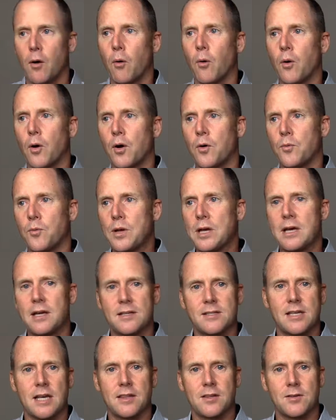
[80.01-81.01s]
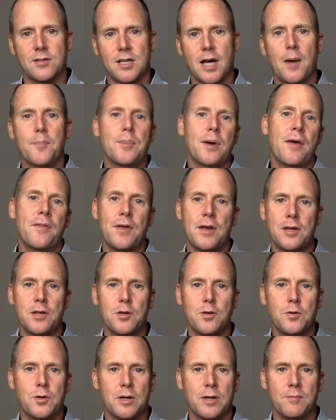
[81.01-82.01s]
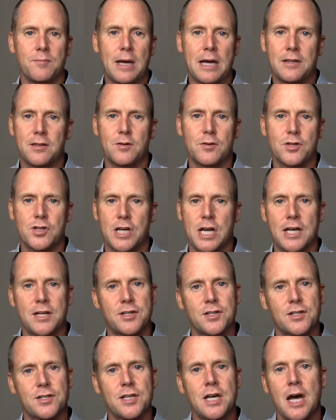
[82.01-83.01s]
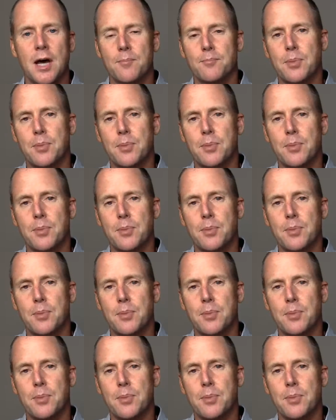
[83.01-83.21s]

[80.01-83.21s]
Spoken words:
or we can set those up and then you can make those changes.